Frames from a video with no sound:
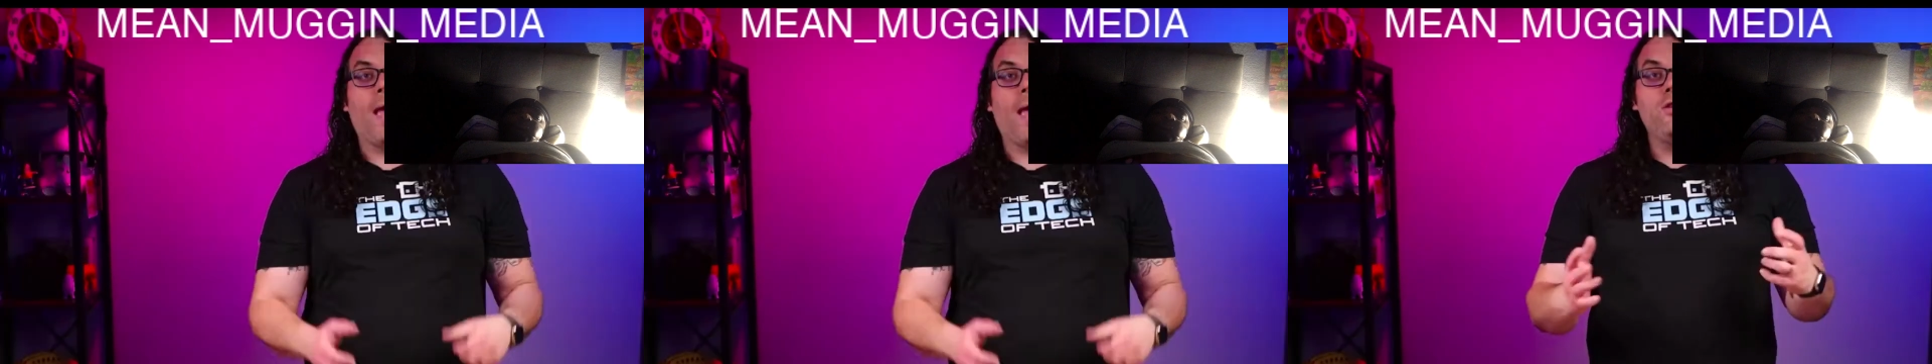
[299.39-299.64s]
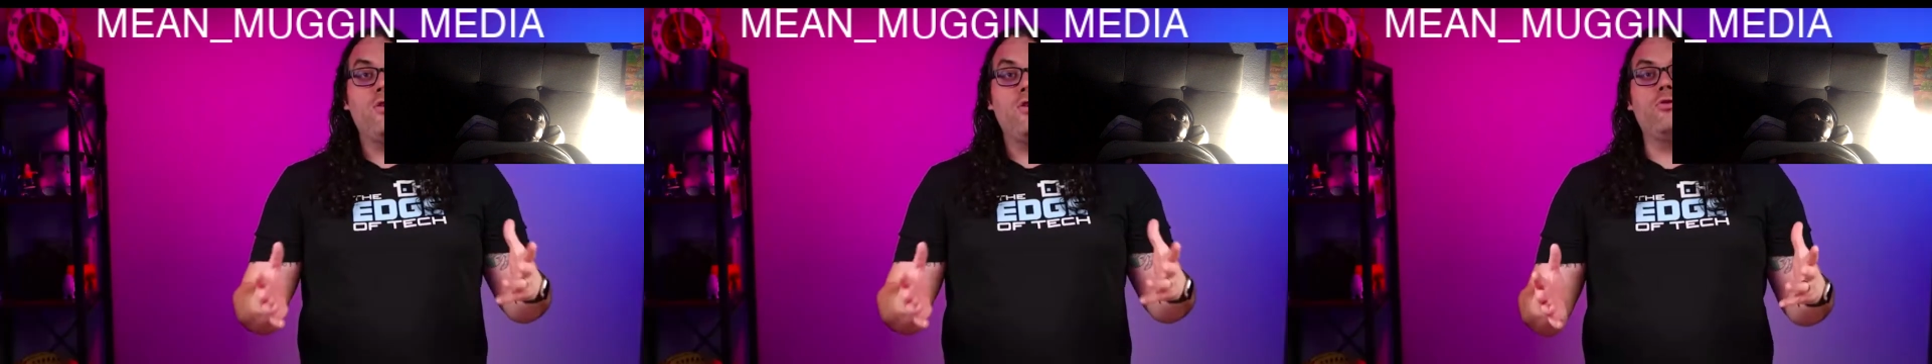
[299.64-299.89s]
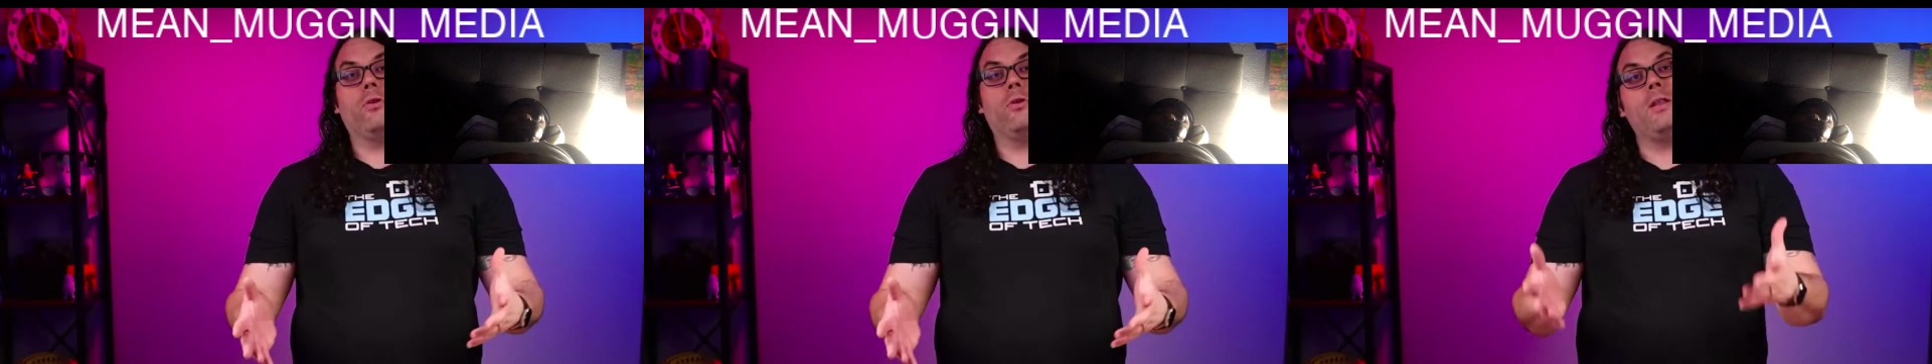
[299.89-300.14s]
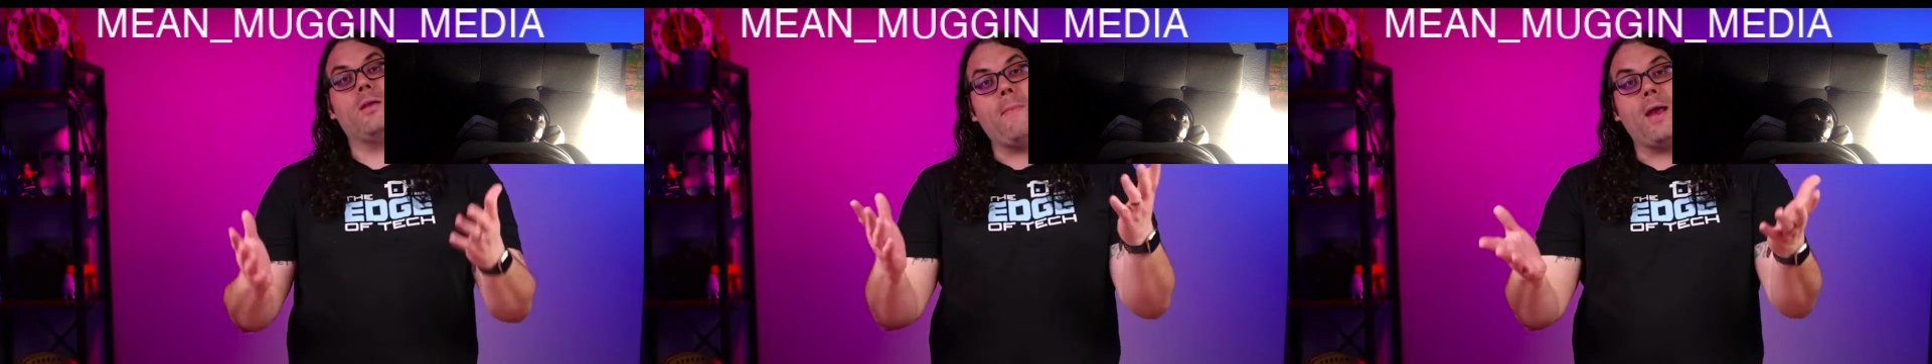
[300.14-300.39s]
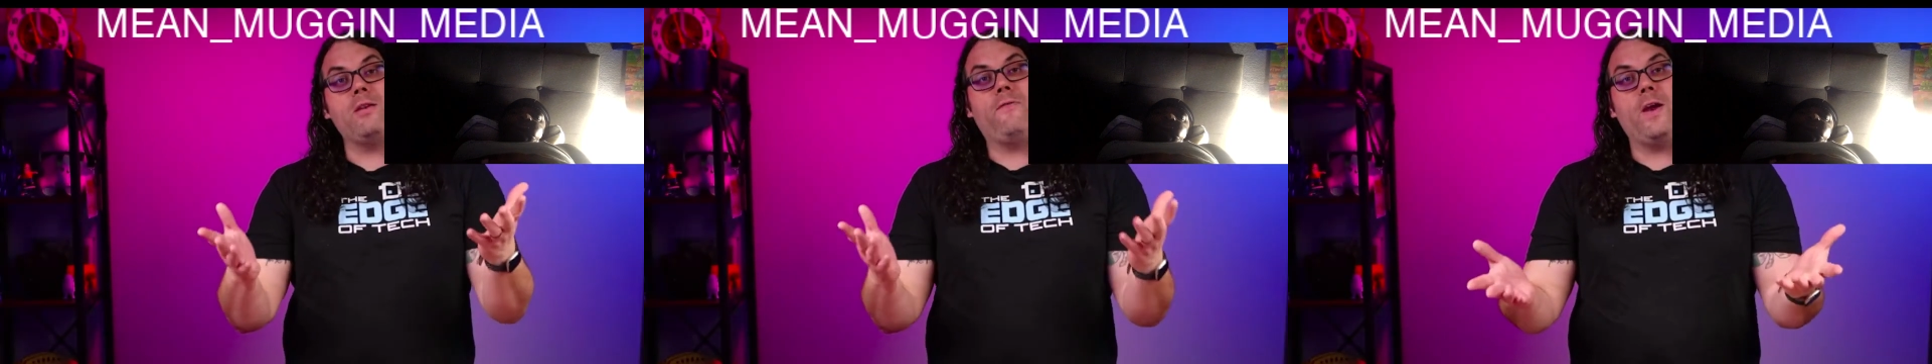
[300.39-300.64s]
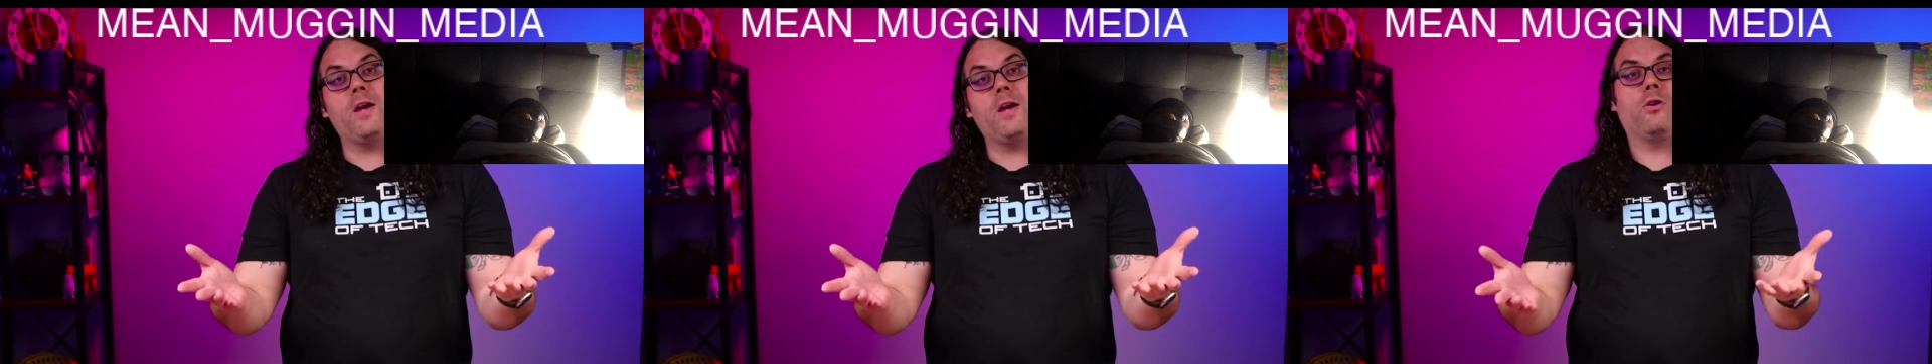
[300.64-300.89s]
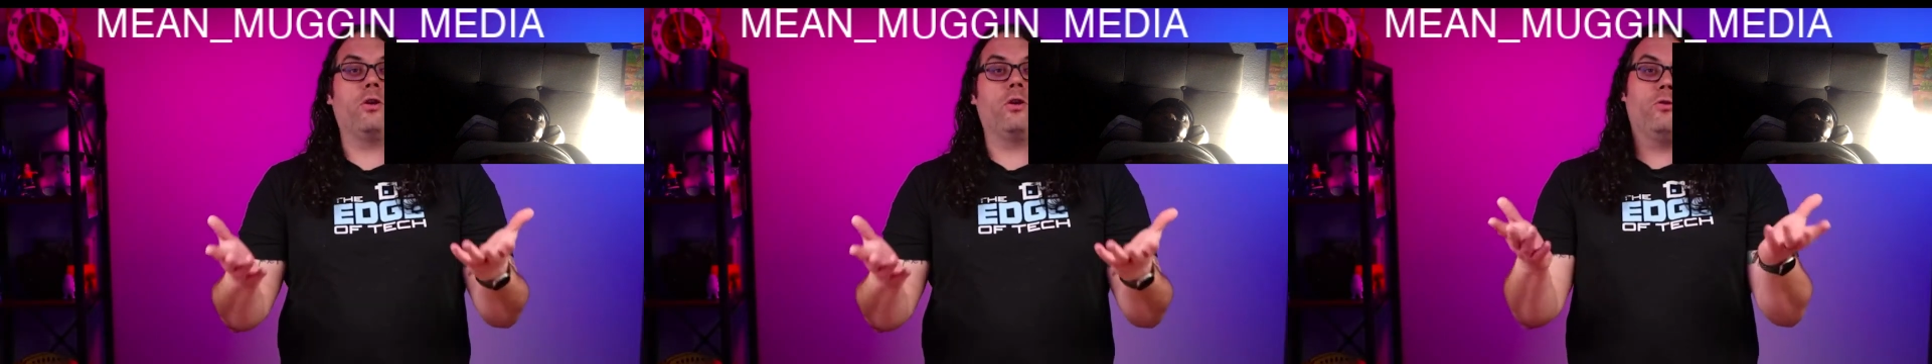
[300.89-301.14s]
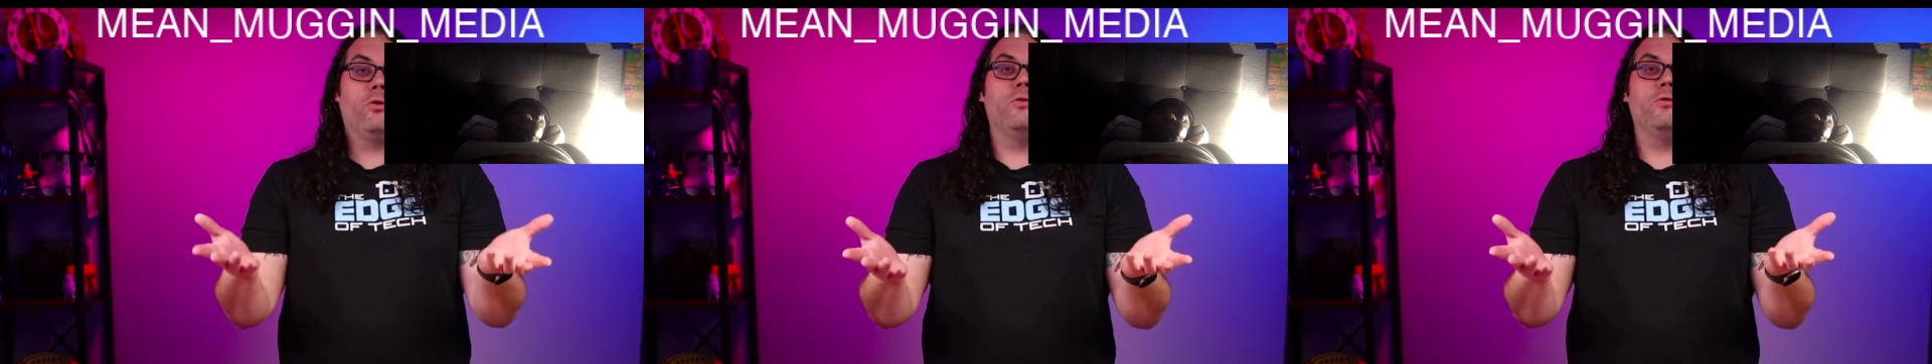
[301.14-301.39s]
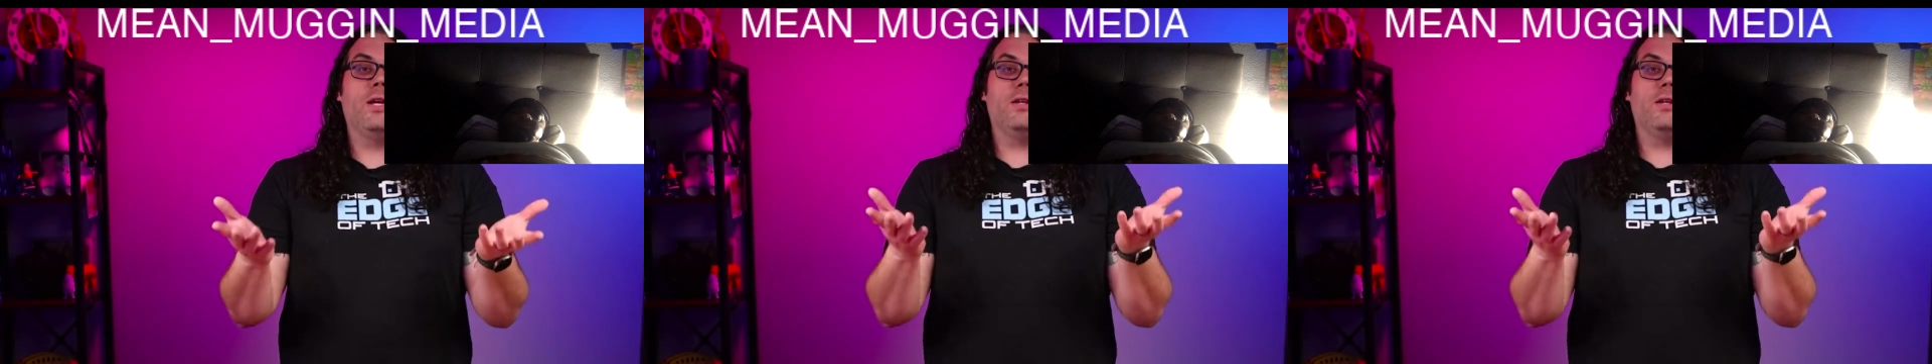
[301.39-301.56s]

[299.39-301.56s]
And usually the manufacturer includes